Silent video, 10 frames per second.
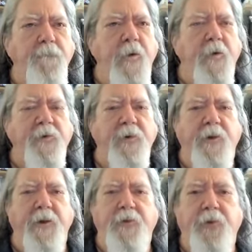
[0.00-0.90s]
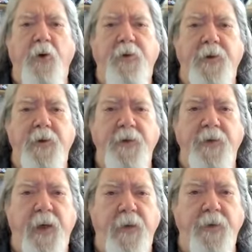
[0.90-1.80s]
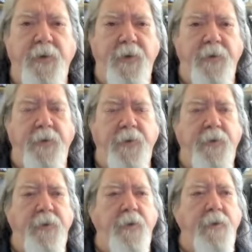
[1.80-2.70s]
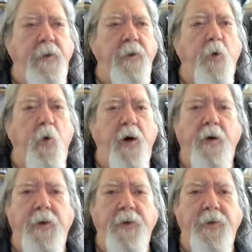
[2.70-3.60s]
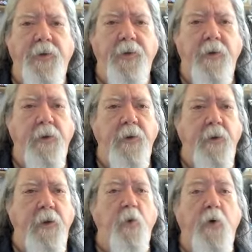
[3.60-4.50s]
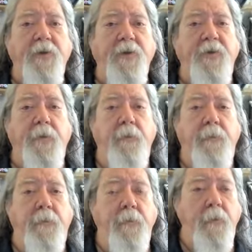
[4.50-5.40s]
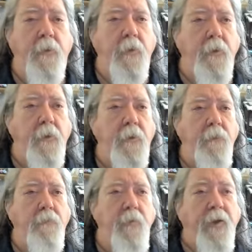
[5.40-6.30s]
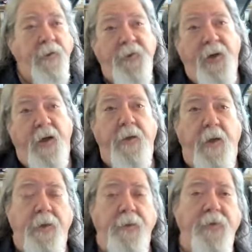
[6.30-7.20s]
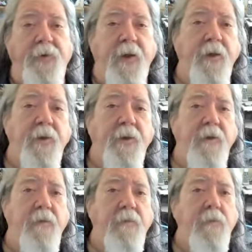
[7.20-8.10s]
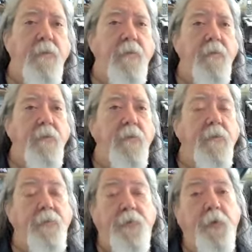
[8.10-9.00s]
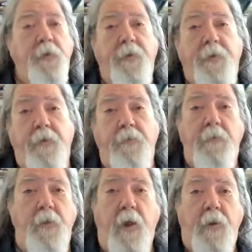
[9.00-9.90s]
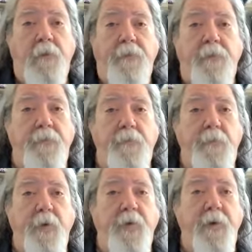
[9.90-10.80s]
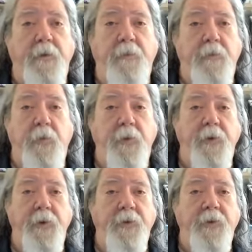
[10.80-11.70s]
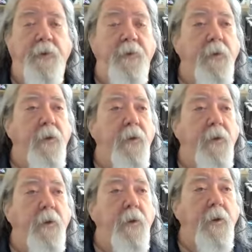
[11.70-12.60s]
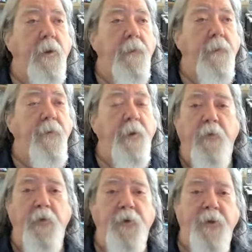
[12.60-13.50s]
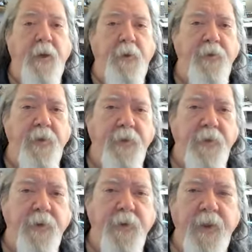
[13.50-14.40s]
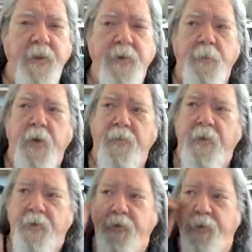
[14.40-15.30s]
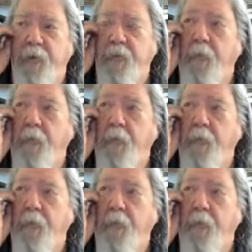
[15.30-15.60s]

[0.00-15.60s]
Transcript: there is an exalted intelligence and awareness, a wisdom, insight, understanding, truth, love, beauty, goodness, that overshadows us, that stands above us, that